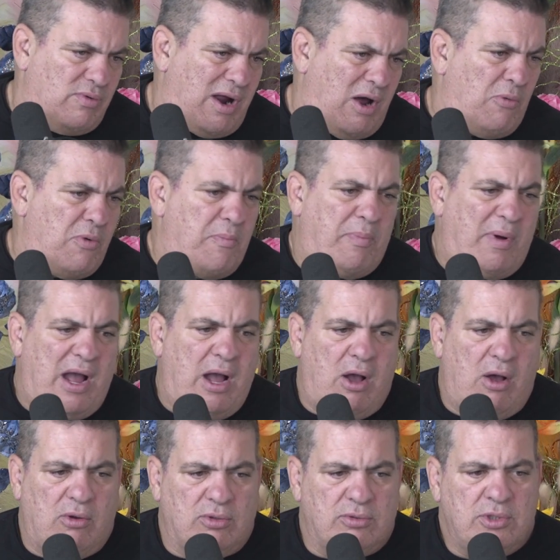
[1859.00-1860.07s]
ground and
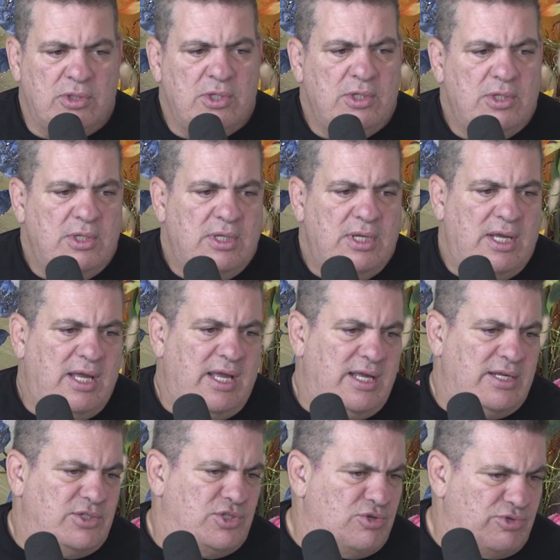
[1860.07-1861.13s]
pound,
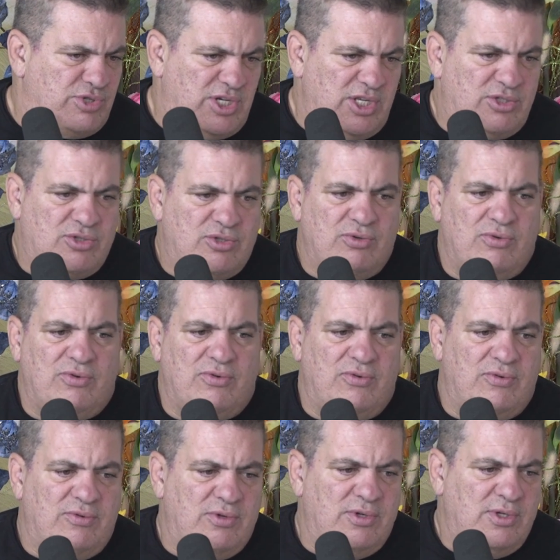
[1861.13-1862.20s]

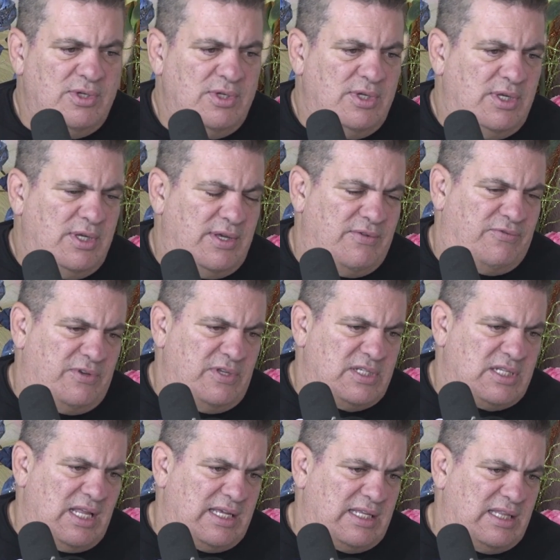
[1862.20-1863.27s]
jiu-jitsu, and
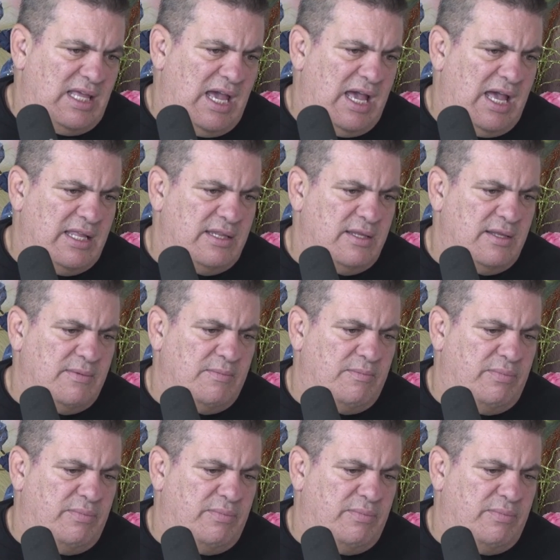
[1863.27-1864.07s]
things like that.